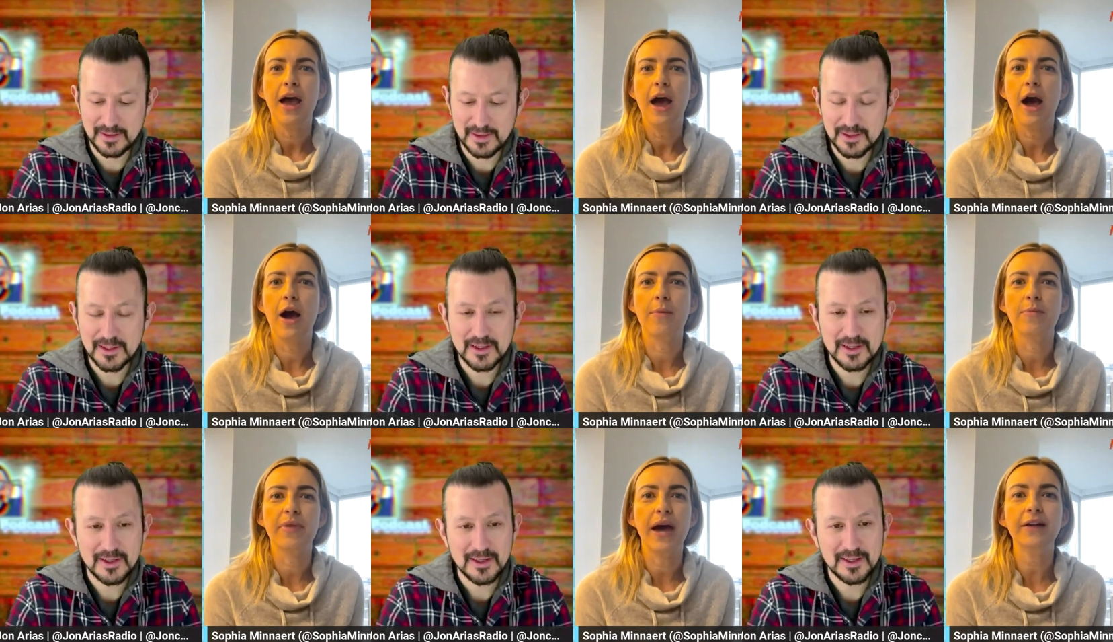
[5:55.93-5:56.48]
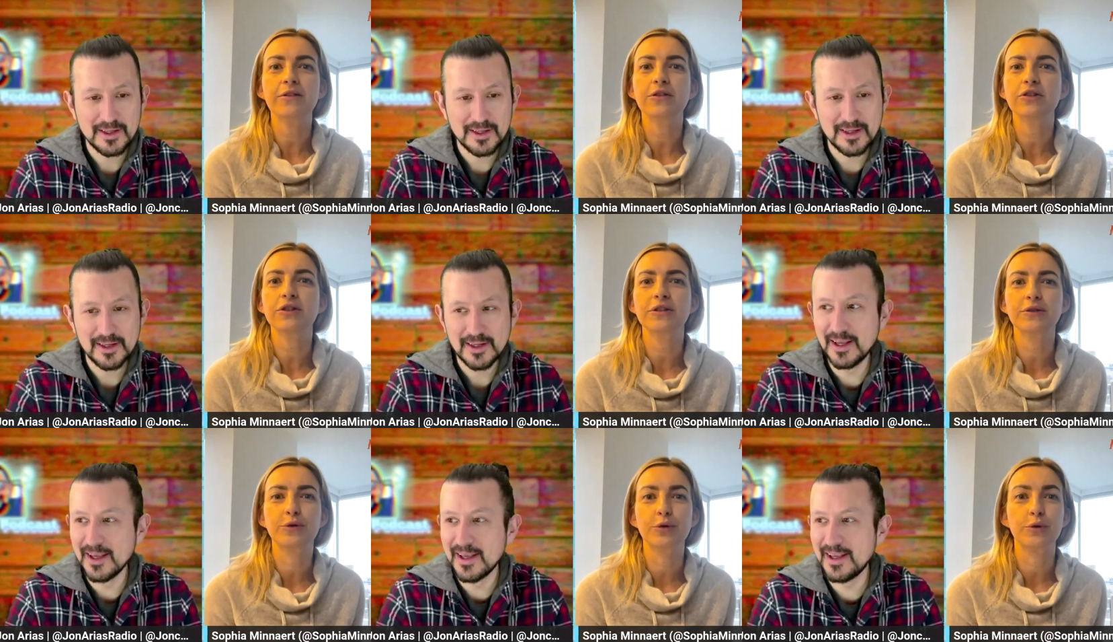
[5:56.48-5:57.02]
Speaker 1: Um, that's
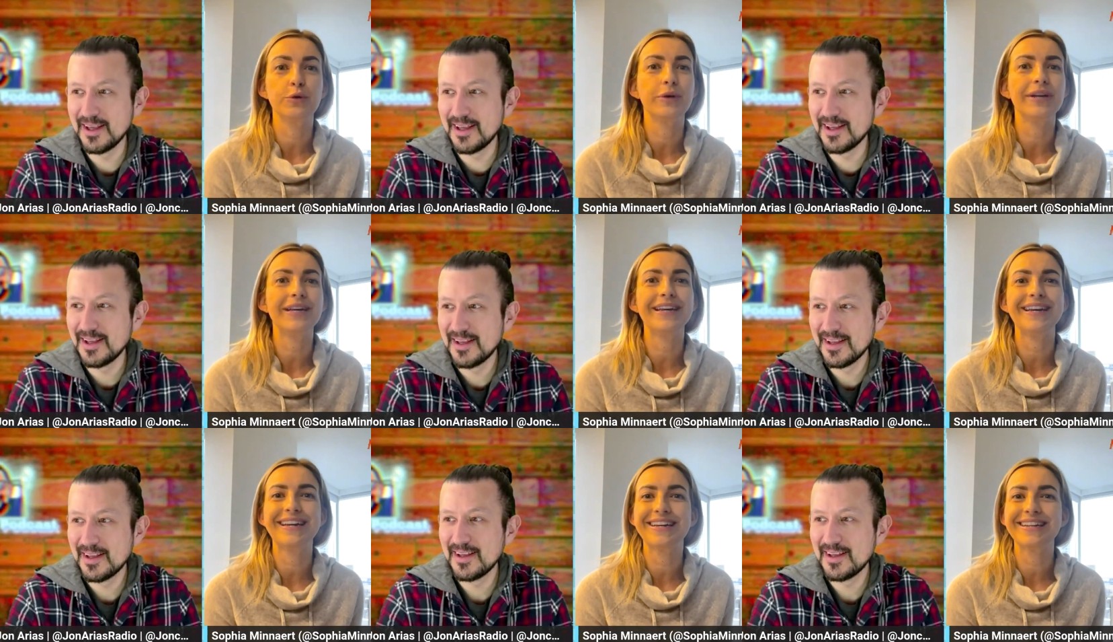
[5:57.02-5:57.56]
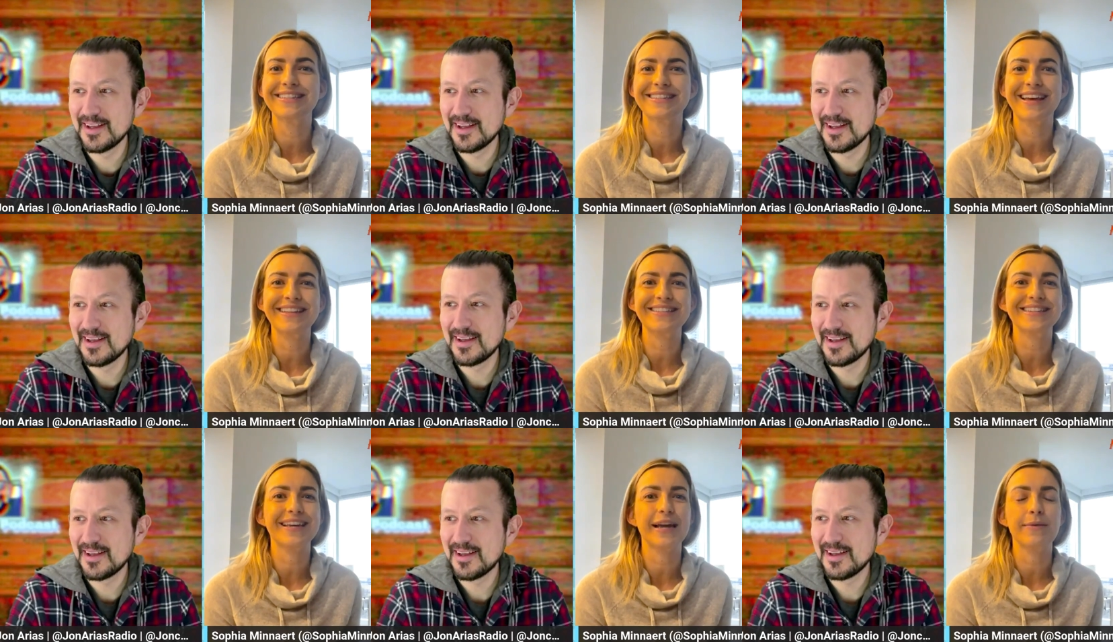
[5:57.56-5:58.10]
just who he is.
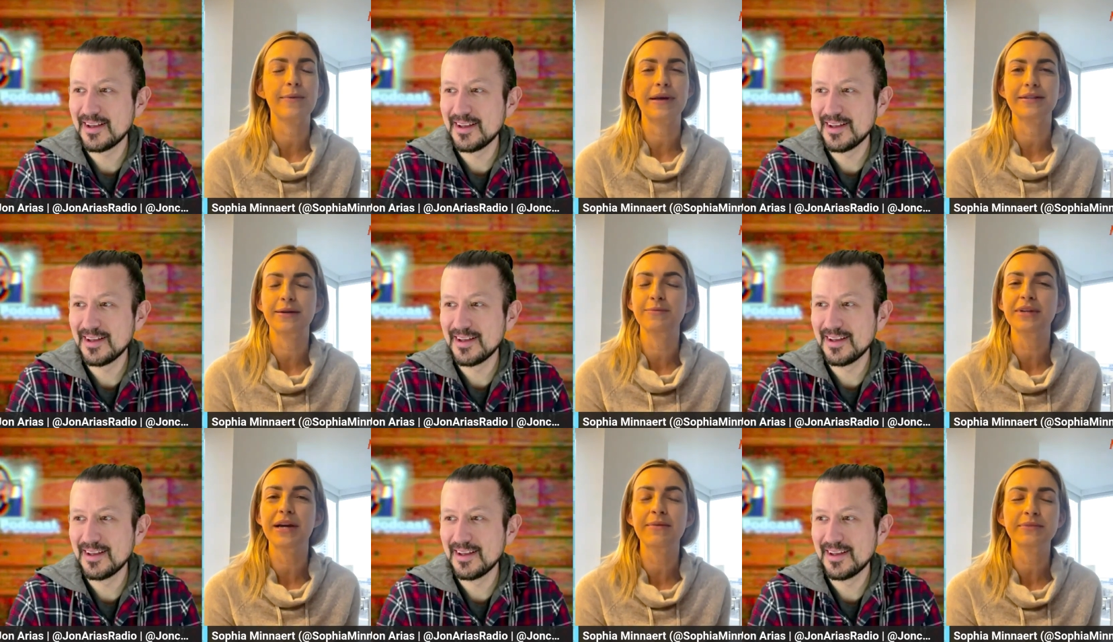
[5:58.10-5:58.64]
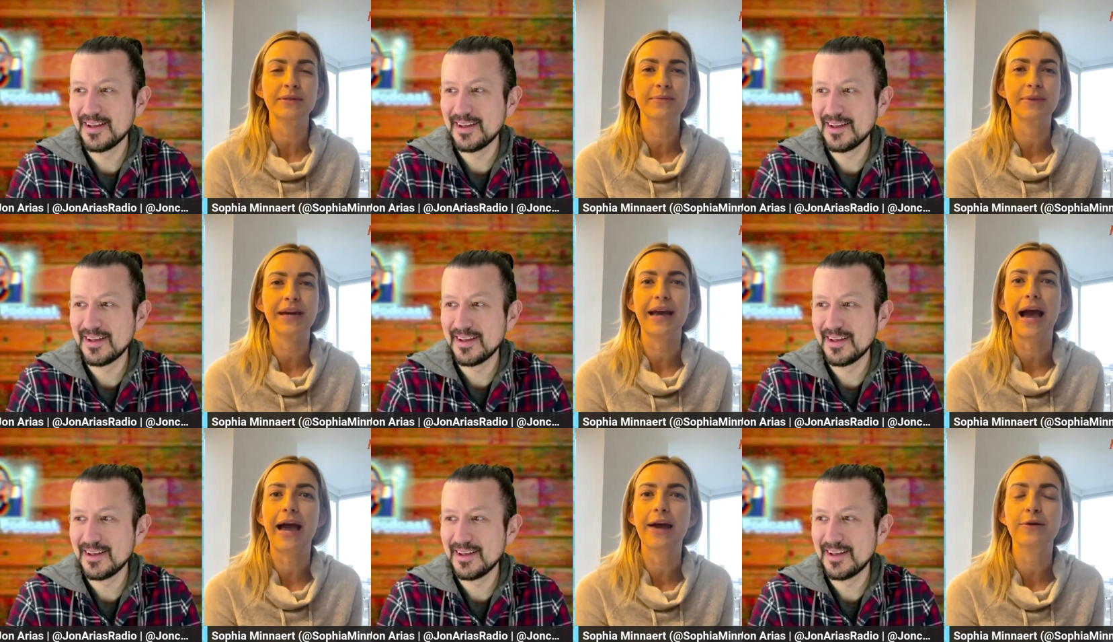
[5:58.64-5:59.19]
That's him. Sometimes I'm
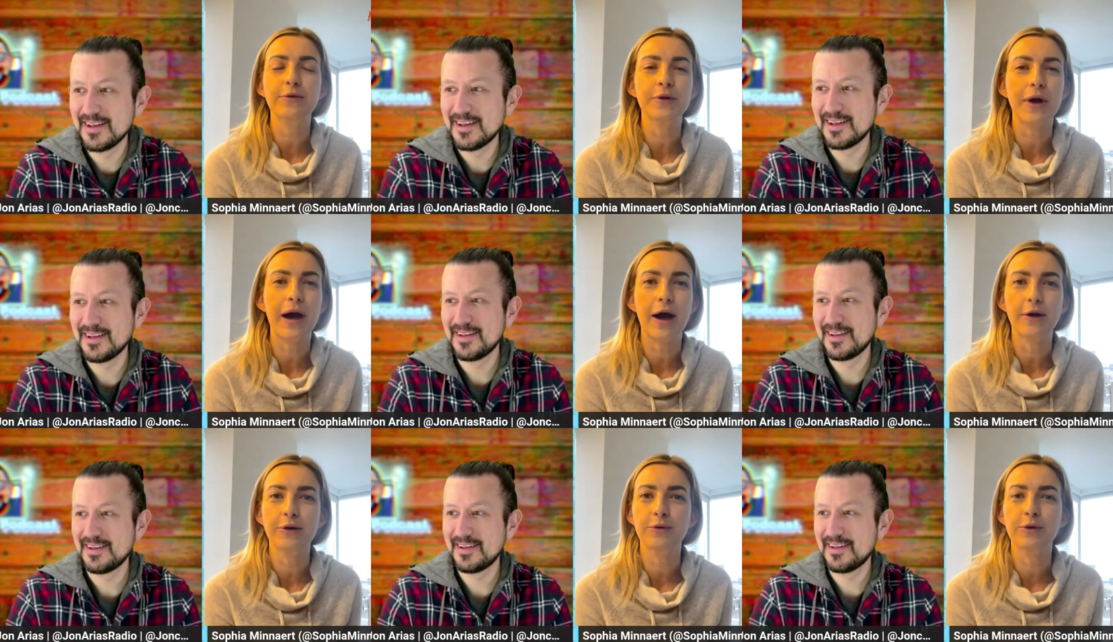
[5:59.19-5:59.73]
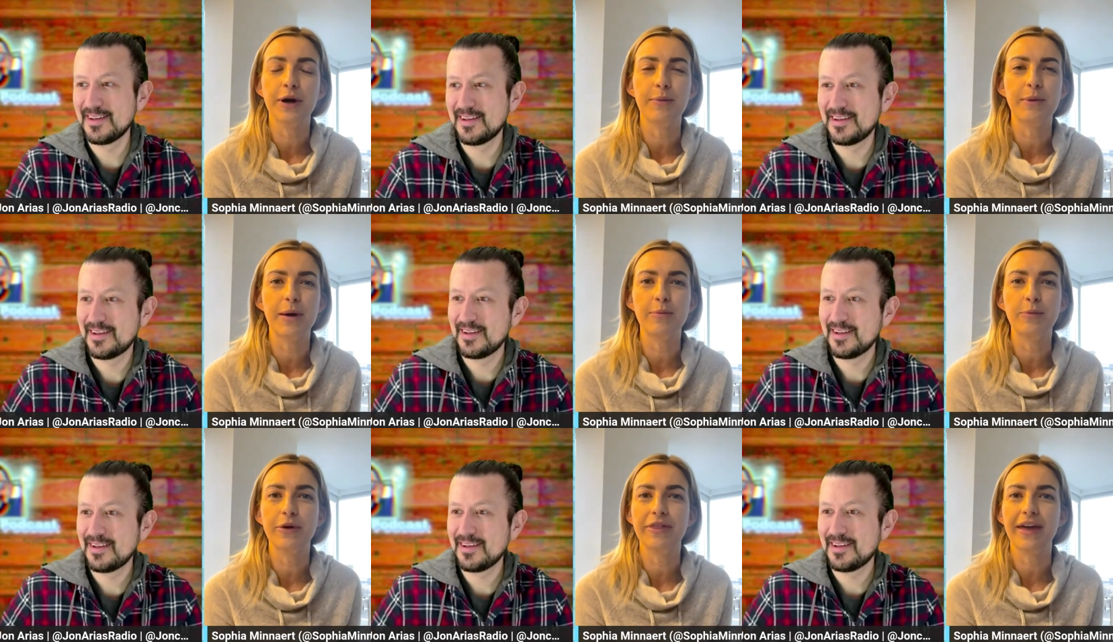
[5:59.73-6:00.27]
like, I don't know how you come
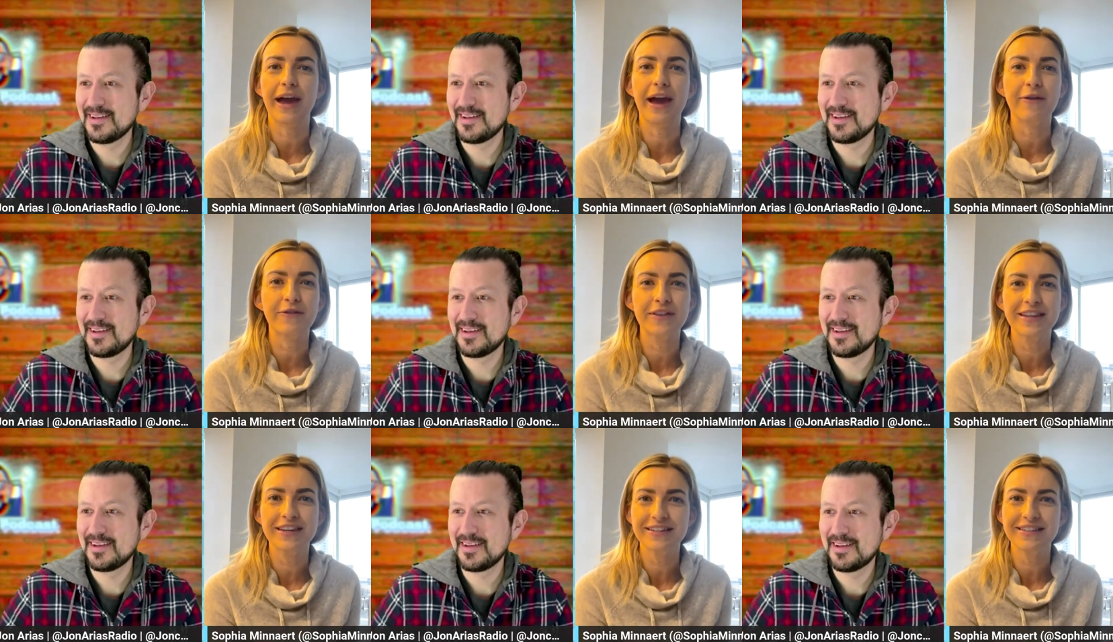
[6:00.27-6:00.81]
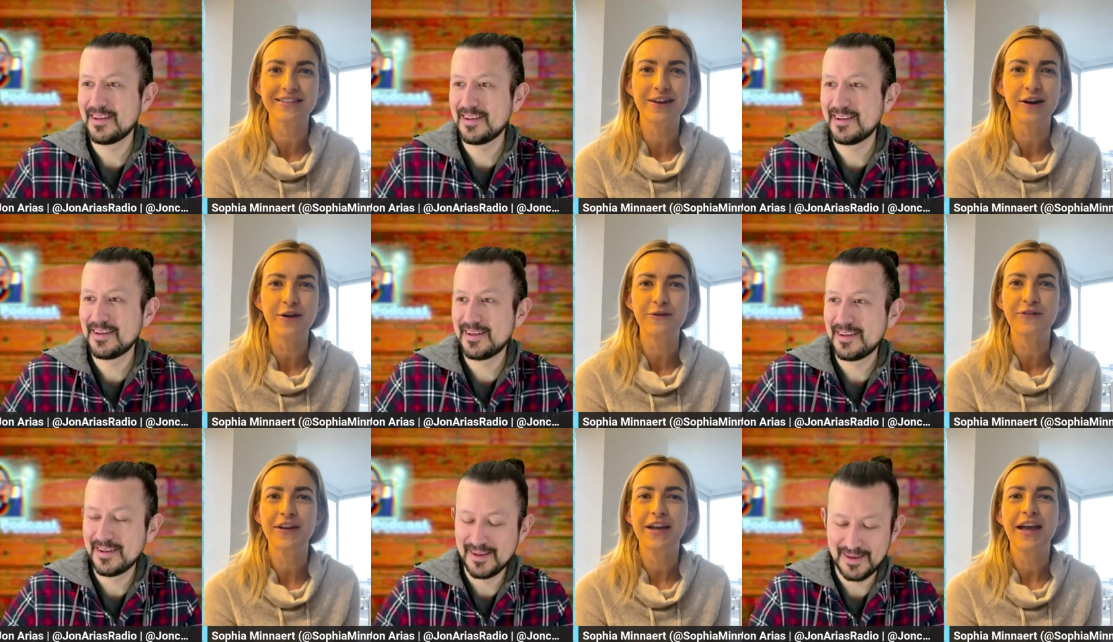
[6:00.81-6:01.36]
up with half of this
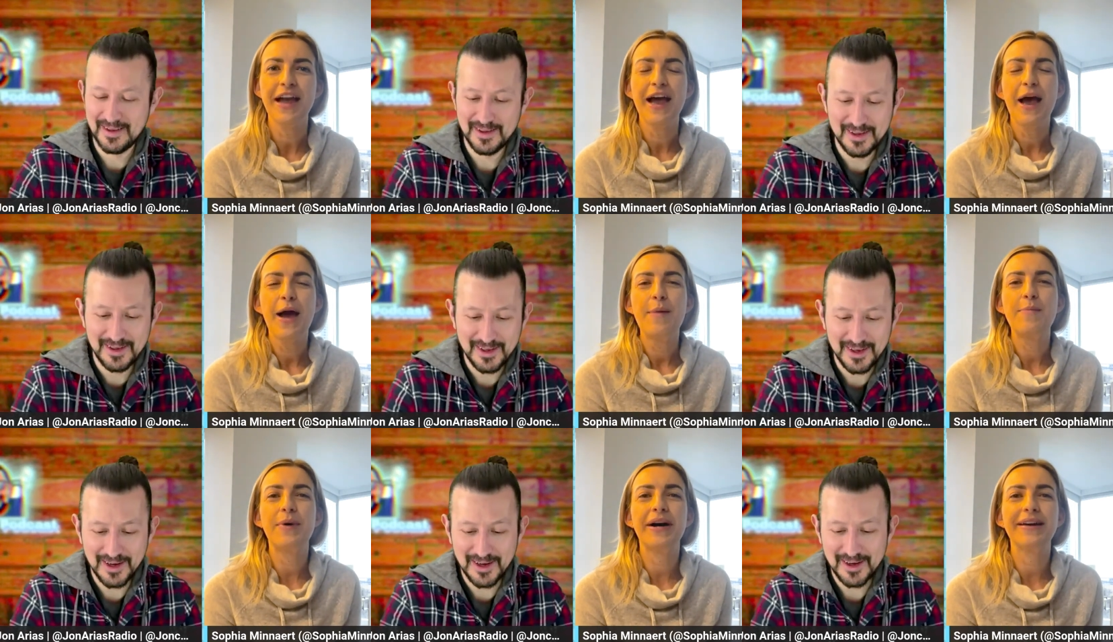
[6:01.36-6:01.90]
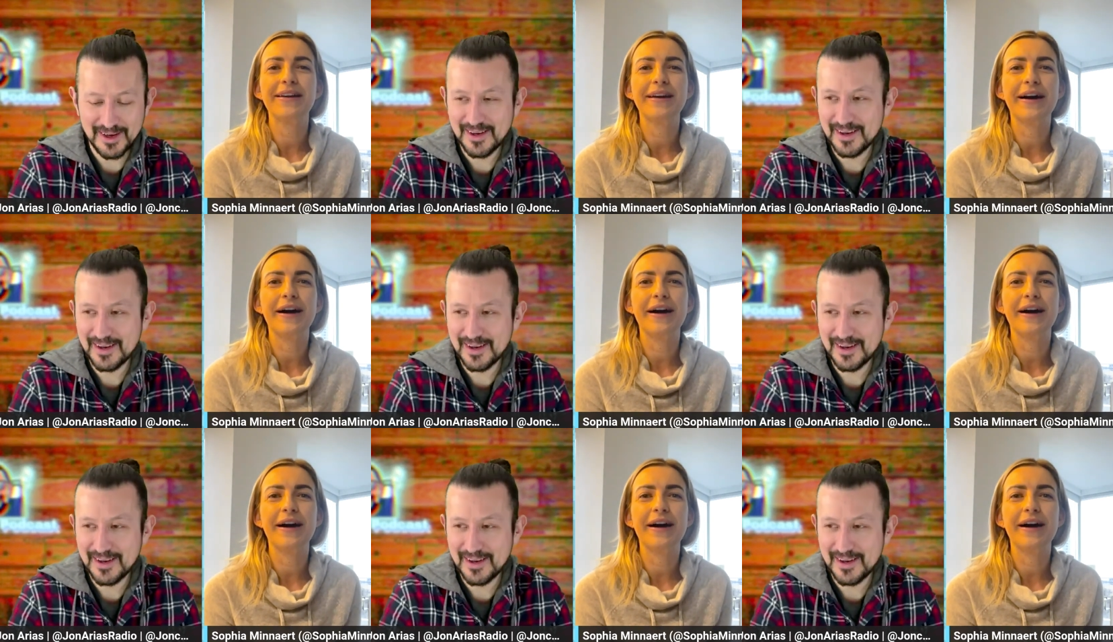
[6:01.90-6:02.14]
stuff. Yeah. But